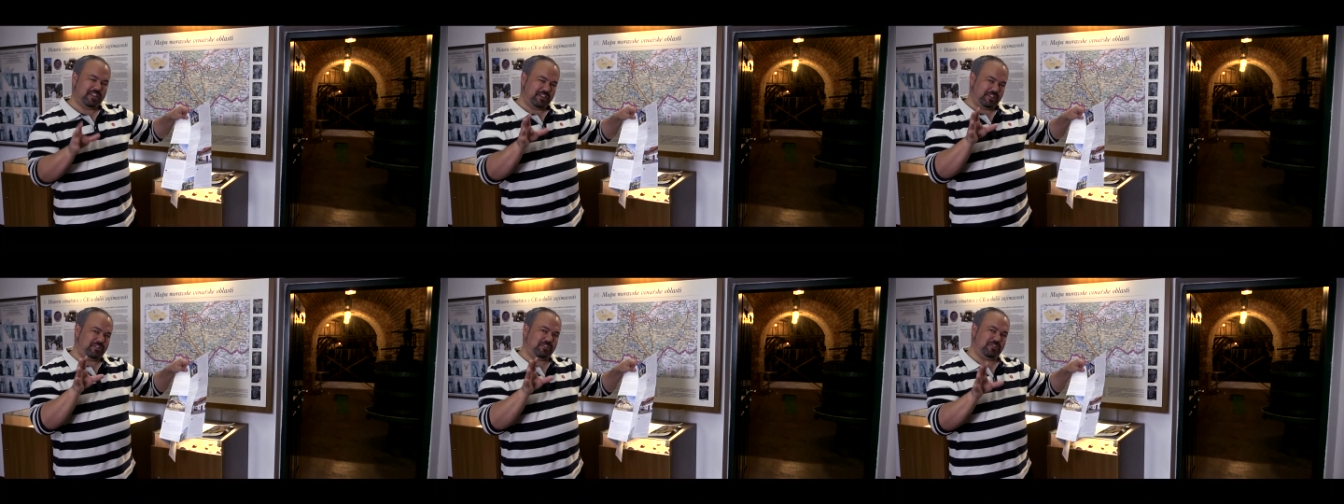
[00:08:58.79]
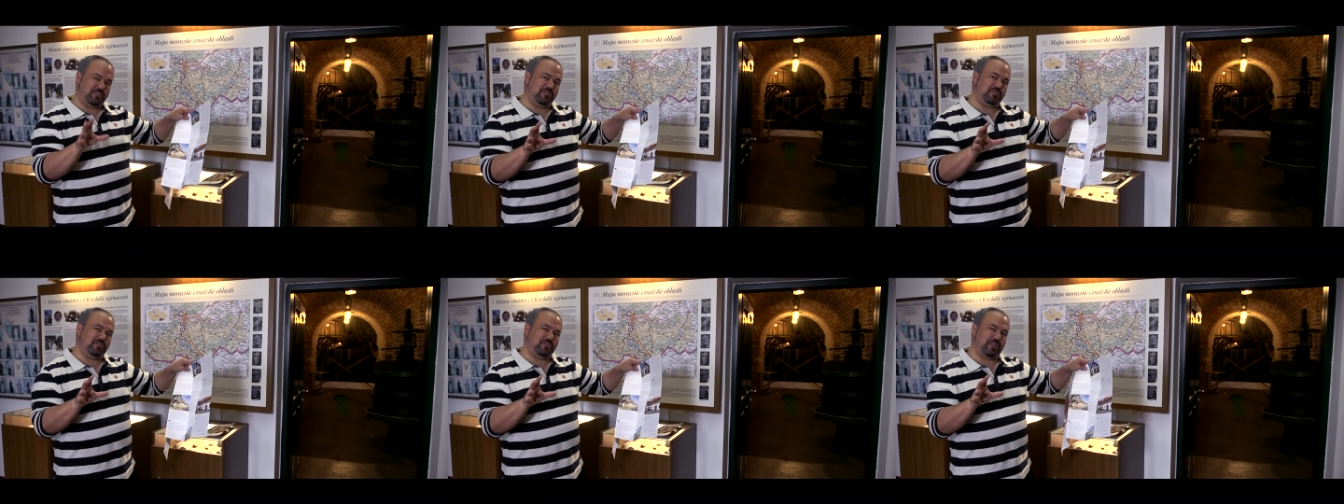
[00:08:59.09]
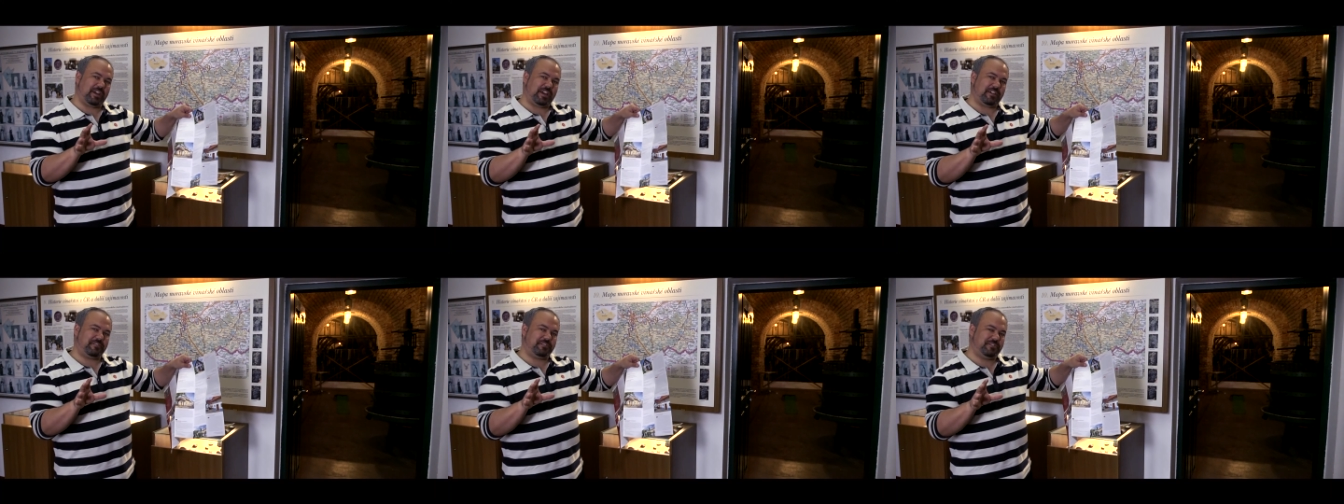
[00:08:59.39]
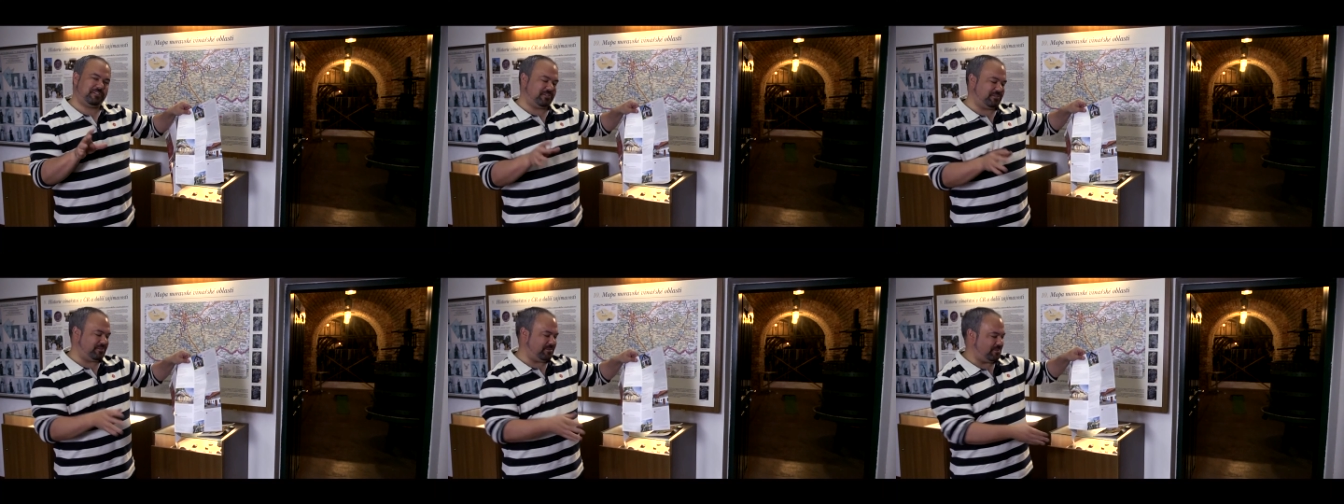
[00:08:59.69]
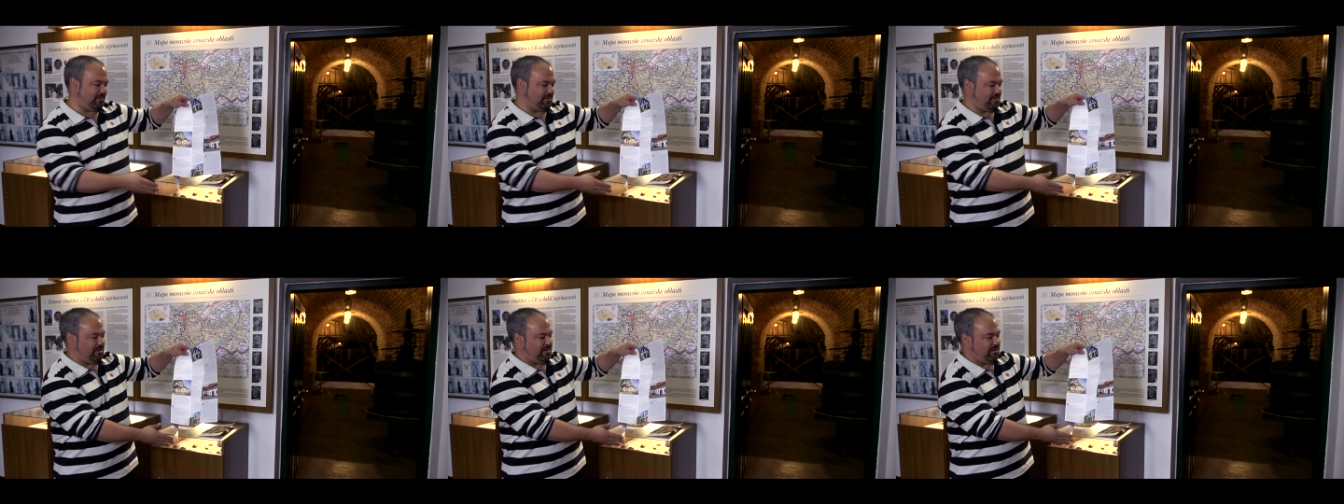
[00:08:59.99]
You have
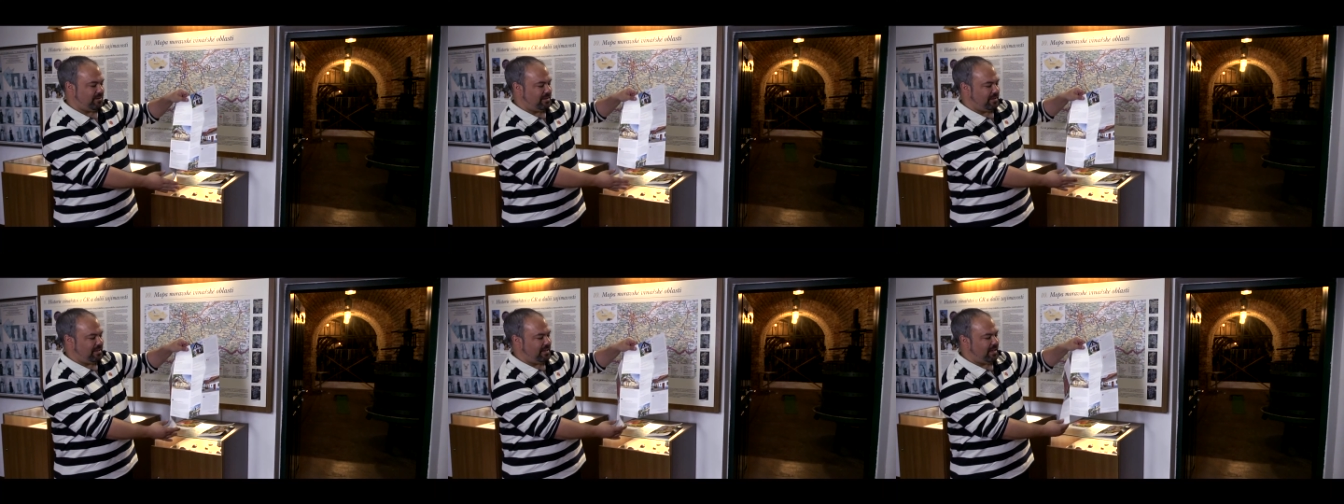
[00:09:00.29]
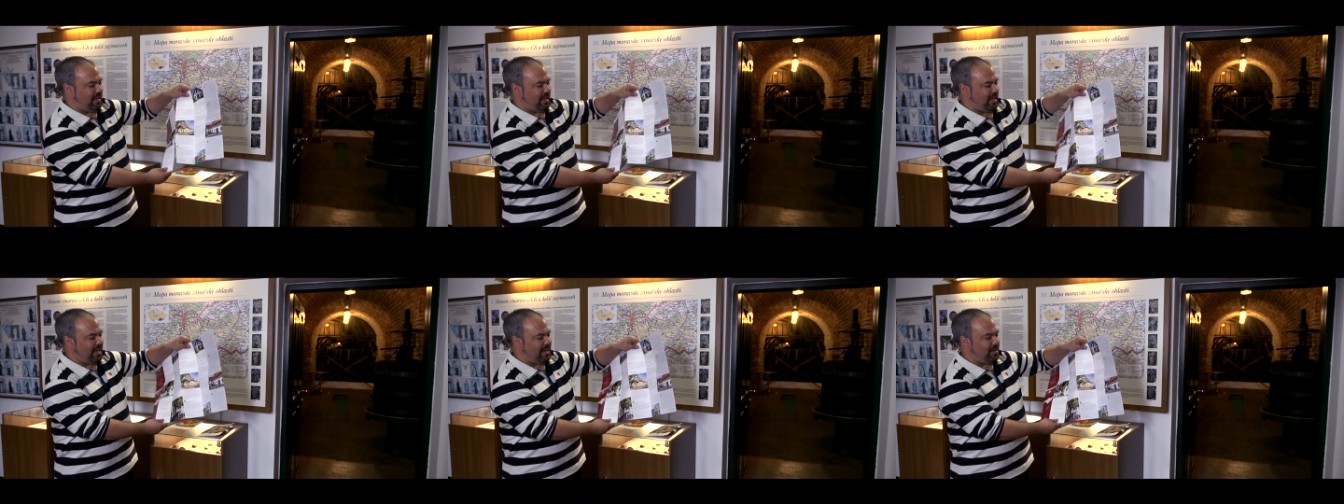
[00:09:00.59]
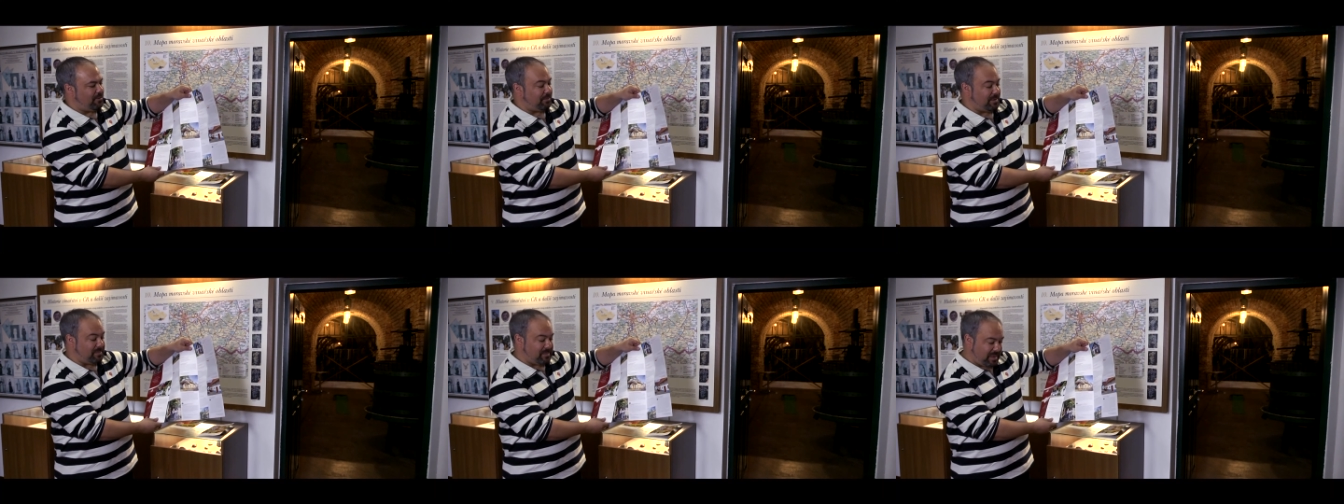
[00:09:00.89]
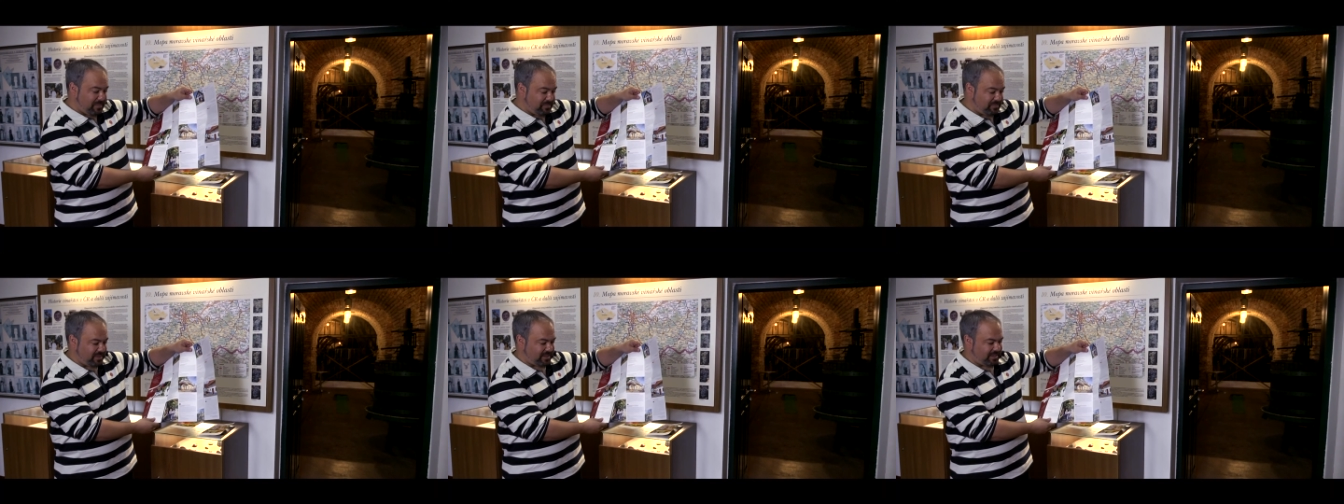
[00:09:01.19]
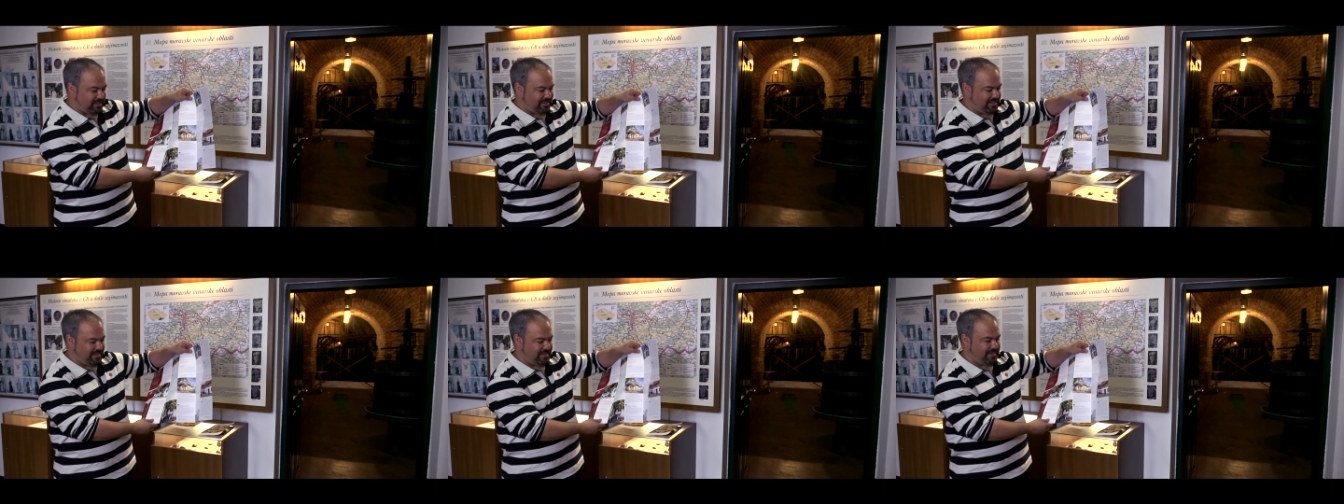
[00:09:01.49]
to
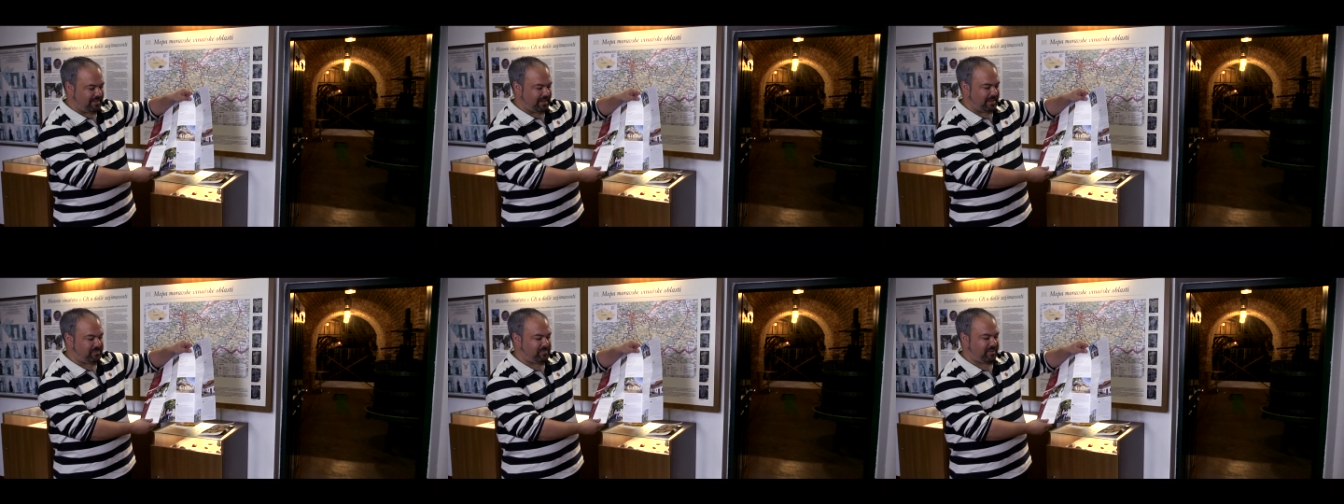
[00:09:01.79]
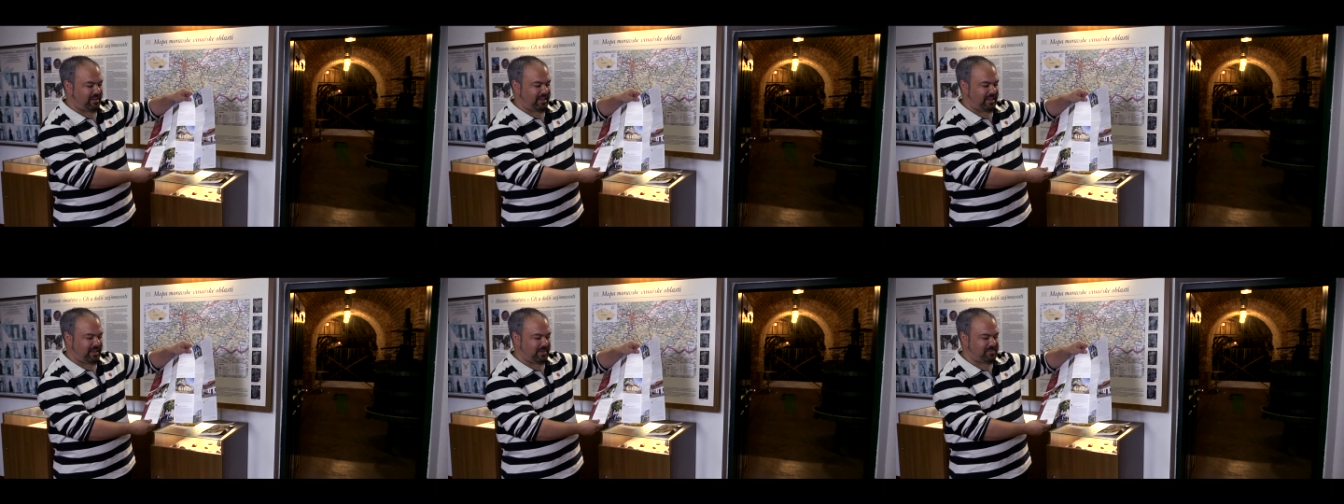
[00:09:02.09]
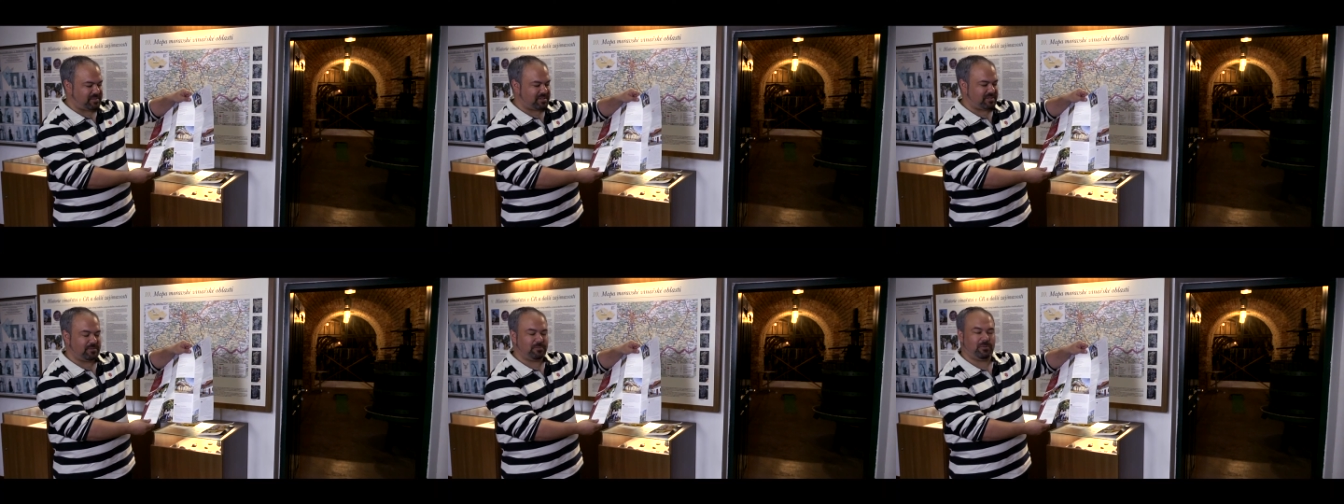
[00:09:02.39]
remember that perhaps the